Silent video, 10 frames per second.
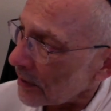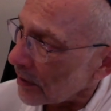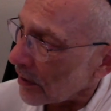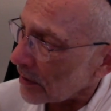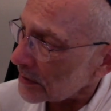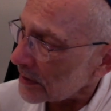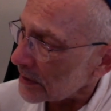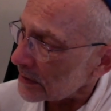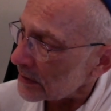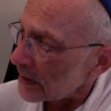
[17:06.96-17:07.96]
he calls
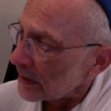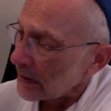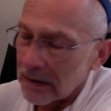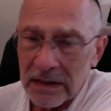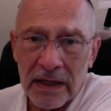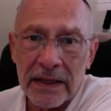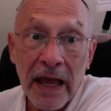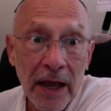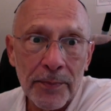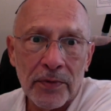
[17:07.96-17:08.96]
this like
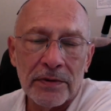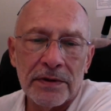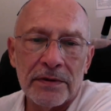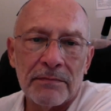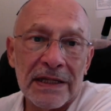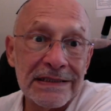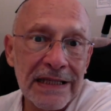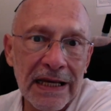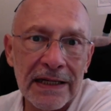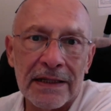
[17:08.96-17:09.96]
apple, you know,
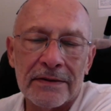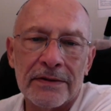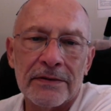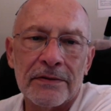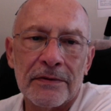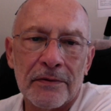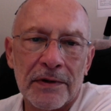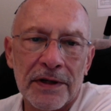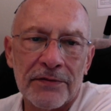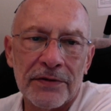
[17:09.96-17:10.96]
manzana, you know, or
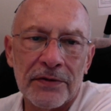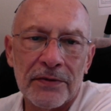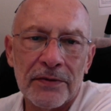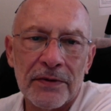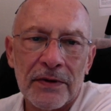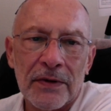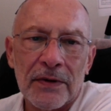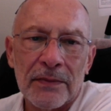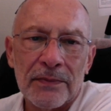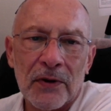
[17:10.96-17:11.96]
whatever, you know,
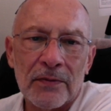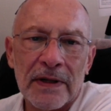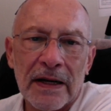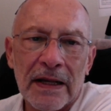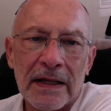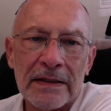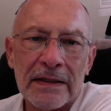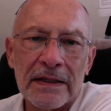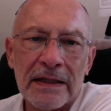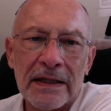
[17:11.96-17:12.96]
pomegranate,
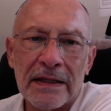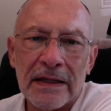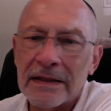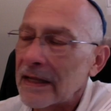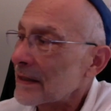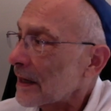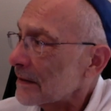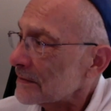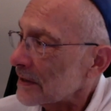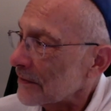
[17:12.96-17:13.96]
and that kind
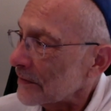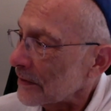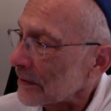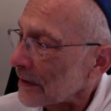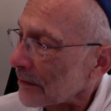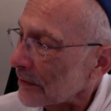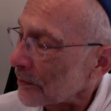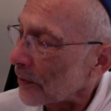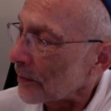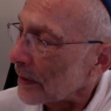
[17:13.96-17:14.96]
of stuff, you know, I mean,
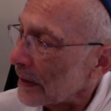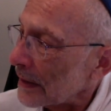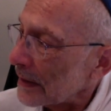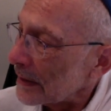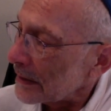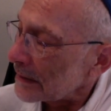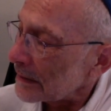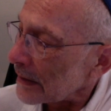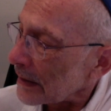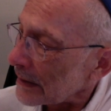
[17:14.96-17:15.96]

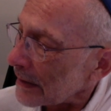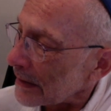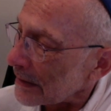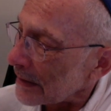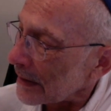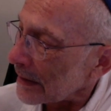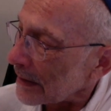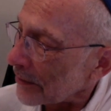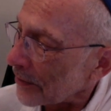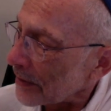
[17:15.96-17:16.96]
pomegranate, and
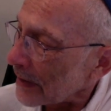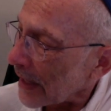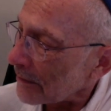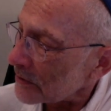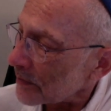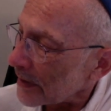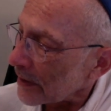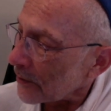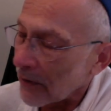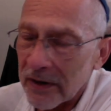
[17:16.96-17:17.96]
learning language by
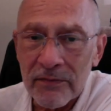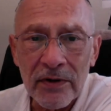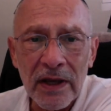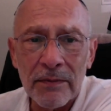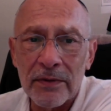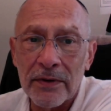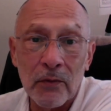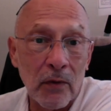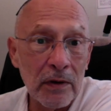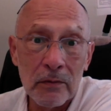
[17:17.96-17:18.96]
acquiring vocabulary
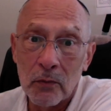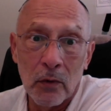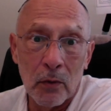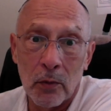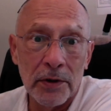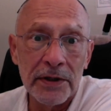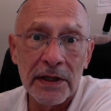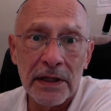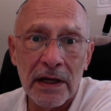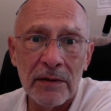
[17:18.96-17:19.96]
one word at a
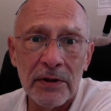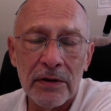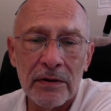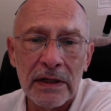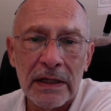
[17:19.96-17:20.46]
time, you know,